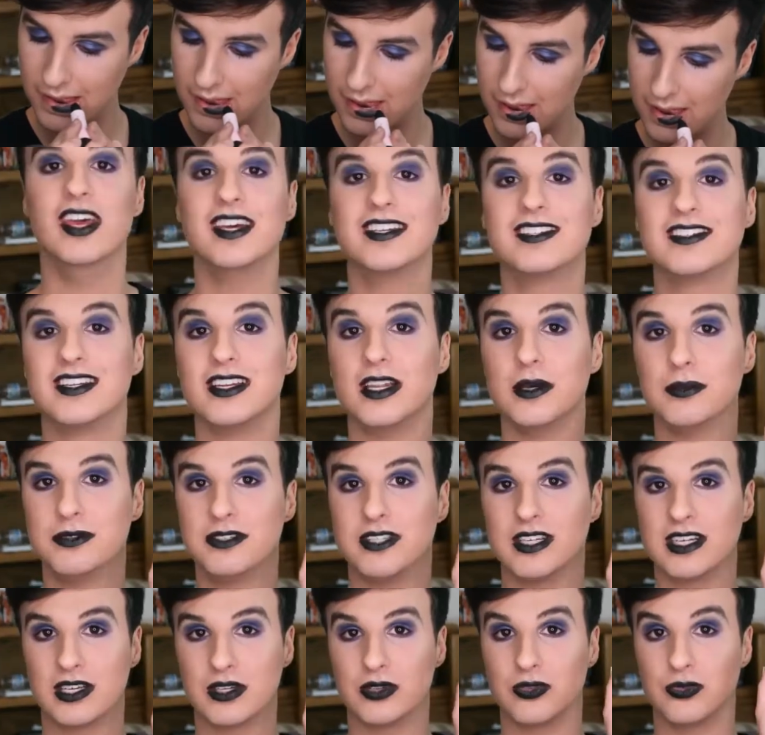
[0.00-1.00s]
This
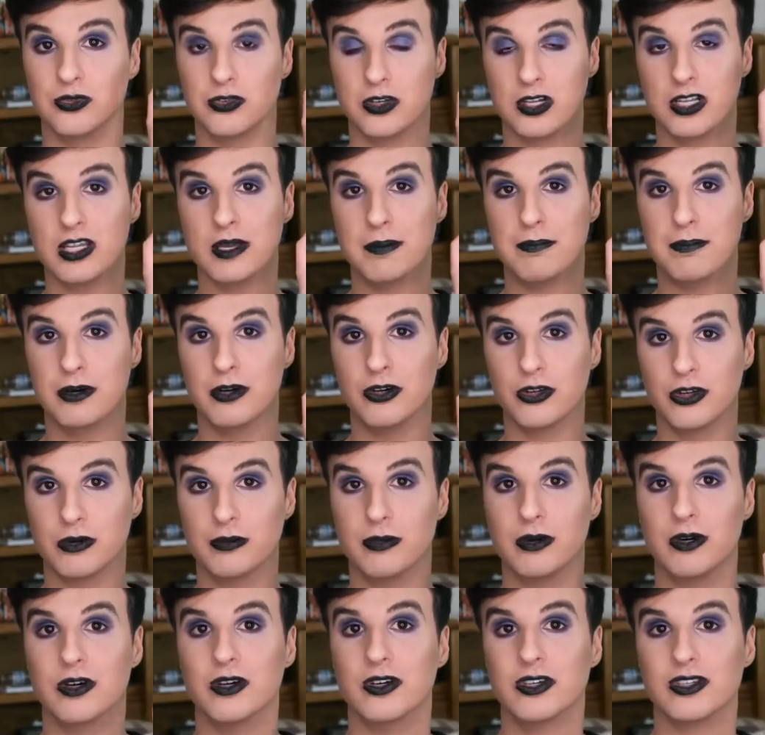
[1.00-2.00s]
lipstick is really
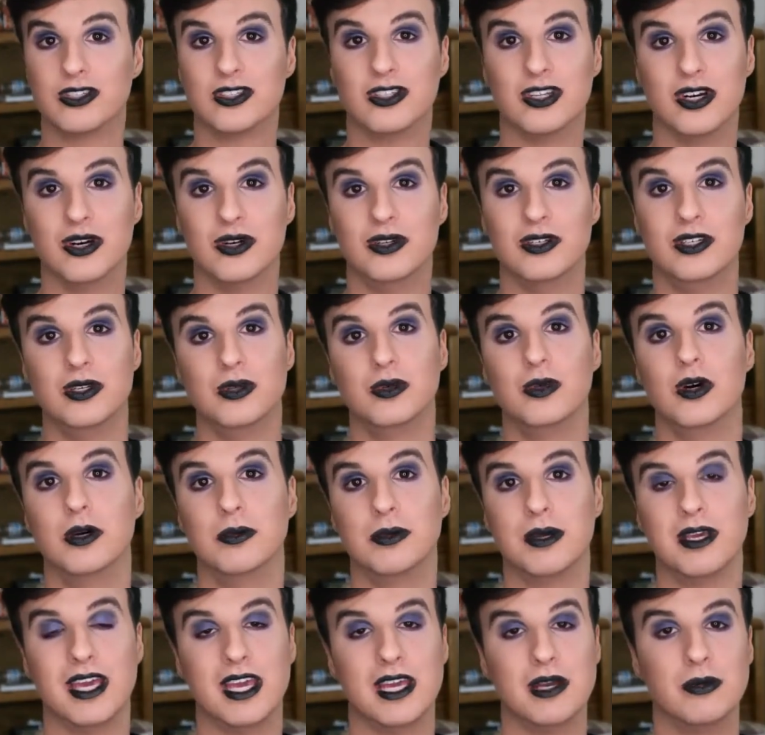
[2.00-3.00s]
buildable, so you will
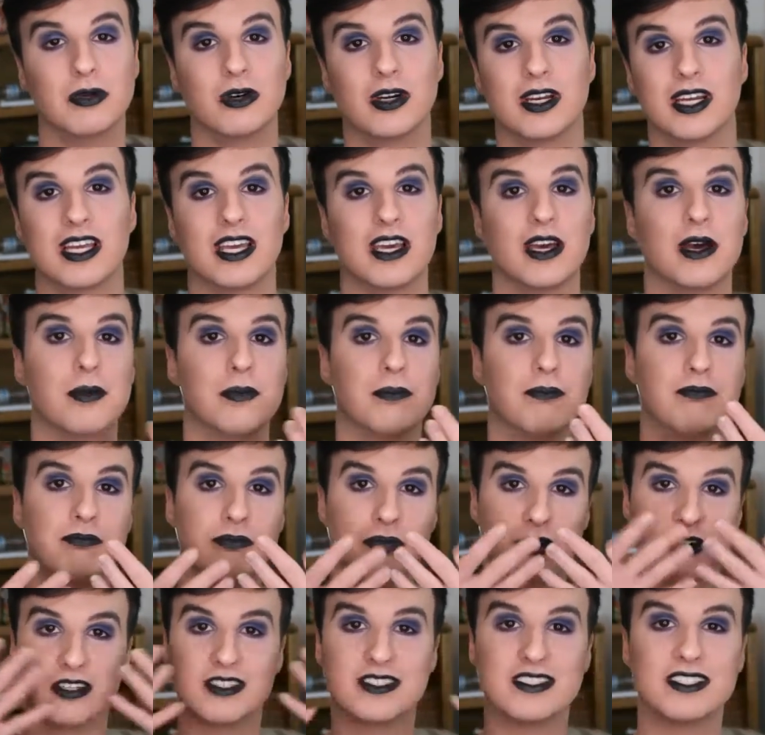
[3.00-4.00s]
be able to get a
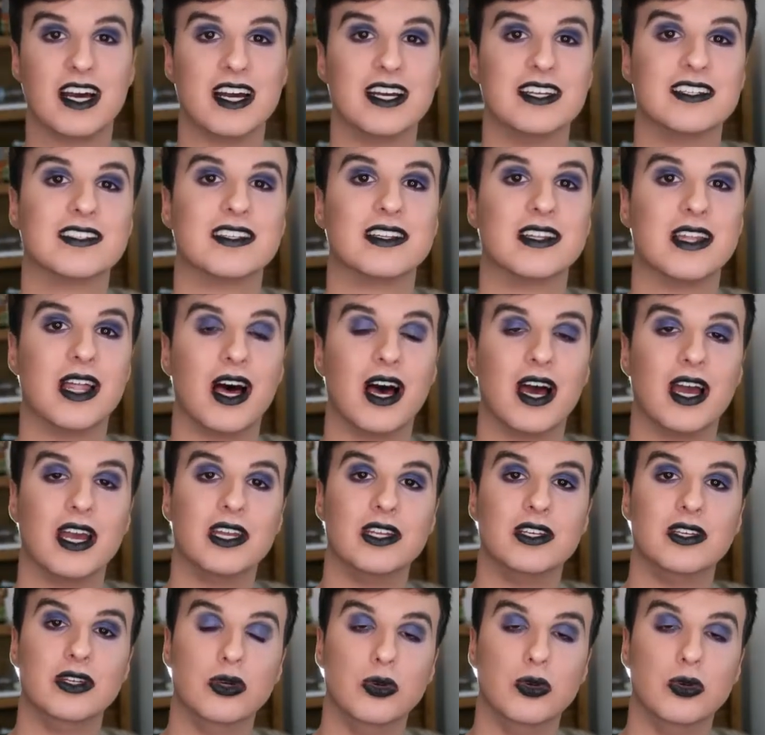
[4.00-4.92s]
precise line.